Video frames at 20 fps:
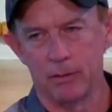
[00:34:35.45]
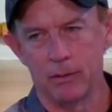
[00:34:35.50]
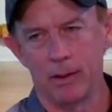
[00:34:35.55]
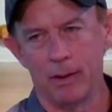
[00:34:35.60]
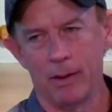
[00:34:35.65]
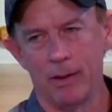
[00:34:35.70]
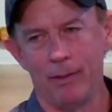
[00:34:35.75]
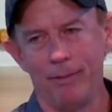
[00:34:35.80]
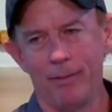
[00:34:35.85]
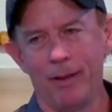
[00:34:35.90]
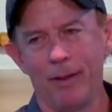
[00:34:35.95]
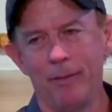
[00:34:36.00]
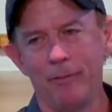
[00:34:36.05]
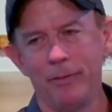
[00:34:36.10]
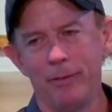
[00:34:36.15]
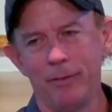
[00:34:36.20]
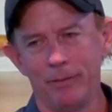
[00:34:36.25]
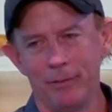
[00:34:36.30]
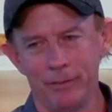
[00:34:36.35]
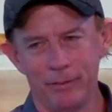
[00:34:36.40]
I love
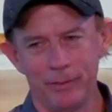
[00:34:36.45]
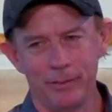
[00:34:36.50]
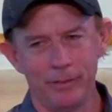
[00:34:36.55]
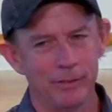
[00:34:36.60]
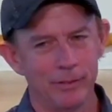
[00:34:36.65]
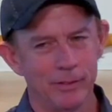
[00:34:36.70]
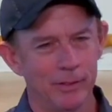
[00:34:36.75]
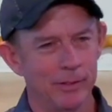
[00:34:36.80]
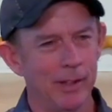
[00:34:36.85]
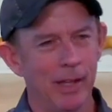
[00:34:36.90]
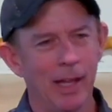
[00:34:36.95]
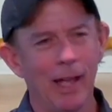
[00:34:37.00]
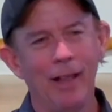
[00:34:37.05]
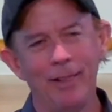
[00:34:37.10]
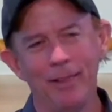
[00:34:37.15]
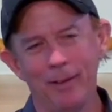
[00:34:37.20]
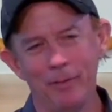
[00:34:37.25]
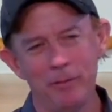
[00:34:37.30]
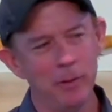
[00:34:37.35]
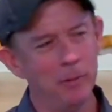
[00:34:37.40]
you. I
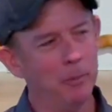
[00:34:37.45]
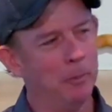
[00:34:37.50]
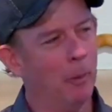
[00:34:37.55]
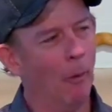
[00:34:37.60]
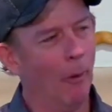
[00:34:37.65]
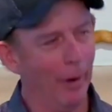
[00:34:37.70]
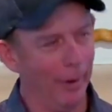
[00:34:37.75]
love you more.